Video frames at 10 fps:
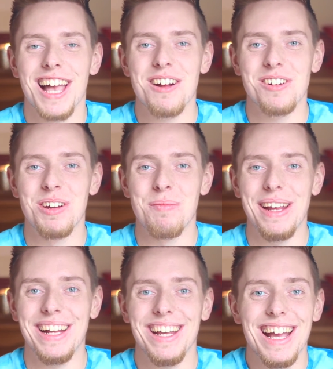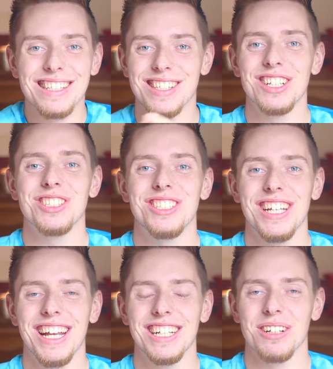I'm going to be centre
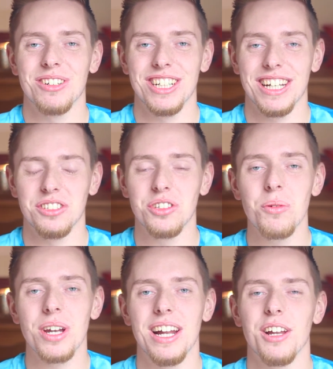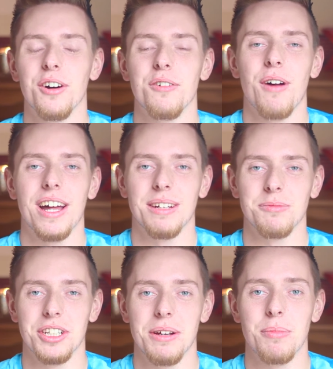stage, I'm going to get to do what I love, and I'm
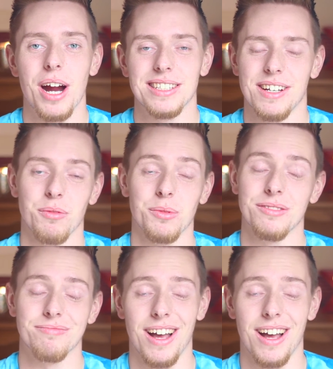going to impress everyone.